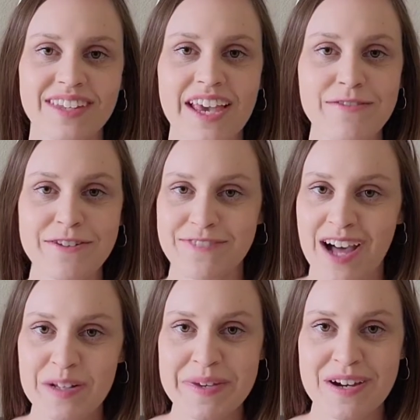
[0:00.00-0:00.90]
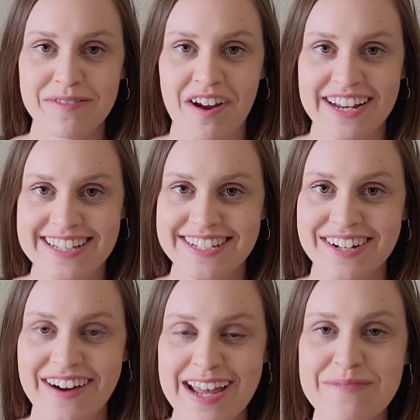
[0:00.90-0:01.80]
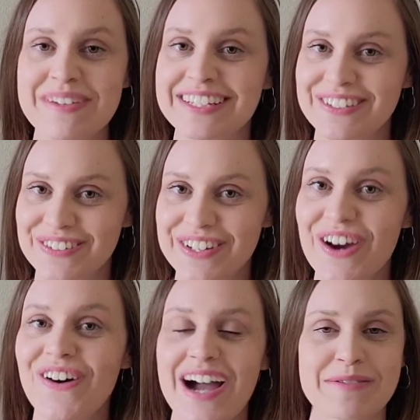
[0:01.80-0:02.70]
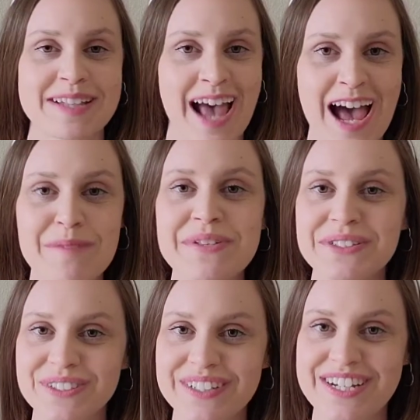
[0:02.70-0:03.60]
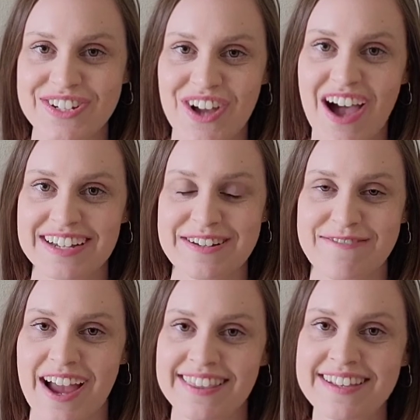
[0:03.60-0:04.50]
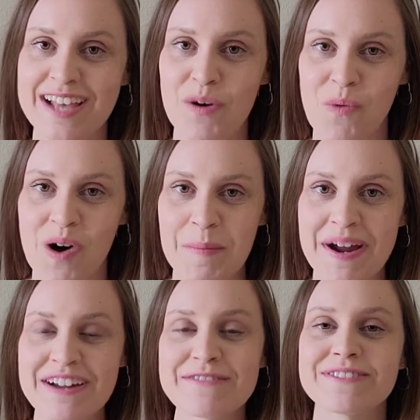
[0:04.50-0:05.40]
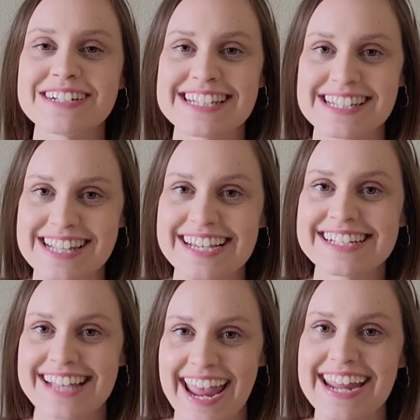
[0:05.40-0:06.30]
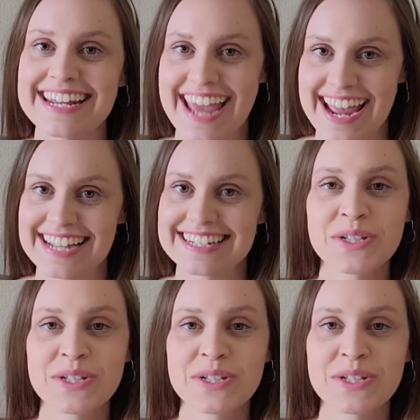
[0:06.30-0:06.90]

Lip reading: If you follow me over on Instagram, you'll know I was absolutely shocked to find these at Walmart for $6.88.